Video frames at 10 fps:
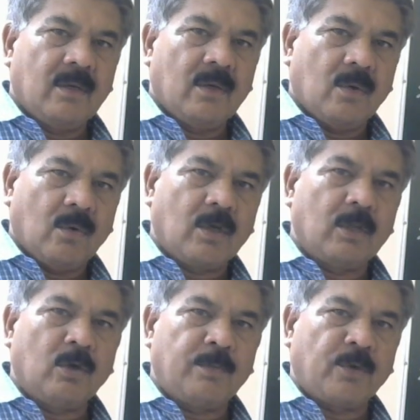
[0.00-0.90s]

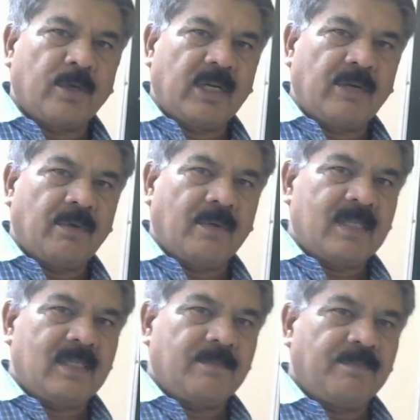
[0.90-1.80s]
overload protective
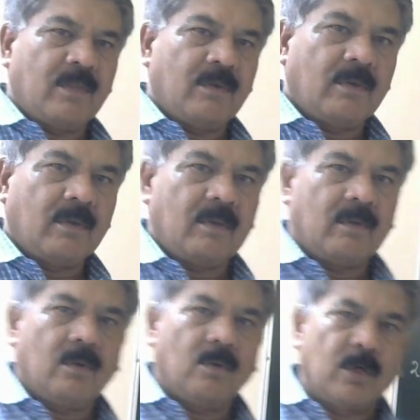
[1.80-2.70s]
device,
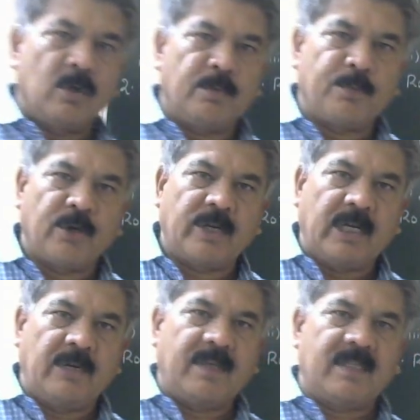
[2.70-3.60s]
overload protective device are